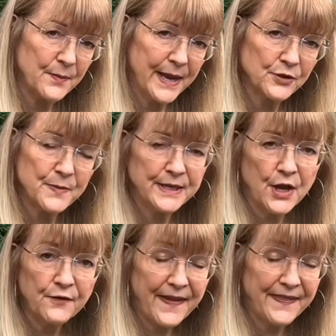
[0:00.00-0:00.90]
bell to be
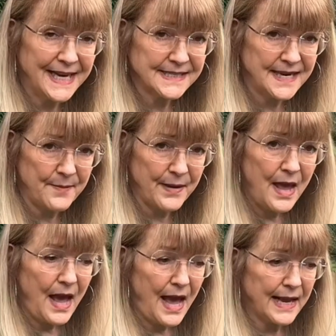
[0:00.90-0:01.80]
notified the next time
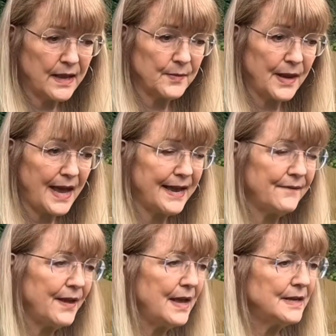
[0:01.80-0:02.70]
I come live,
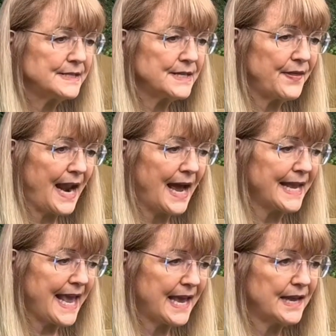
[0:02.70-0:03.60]
so that I
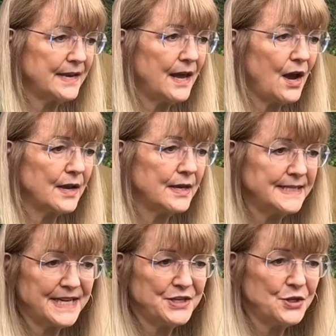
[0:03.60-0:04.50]
can
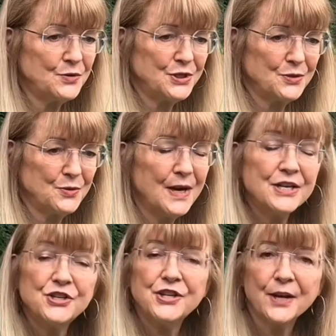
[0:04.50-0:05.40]
continue to
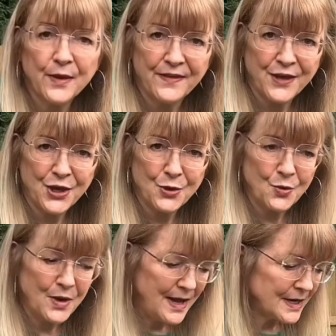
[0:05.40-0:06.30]
share with
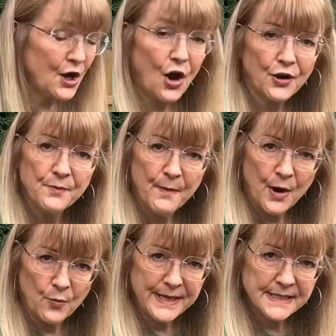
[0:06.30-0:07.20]
you garden
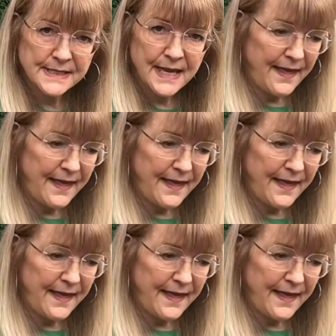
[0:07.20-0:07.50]
moments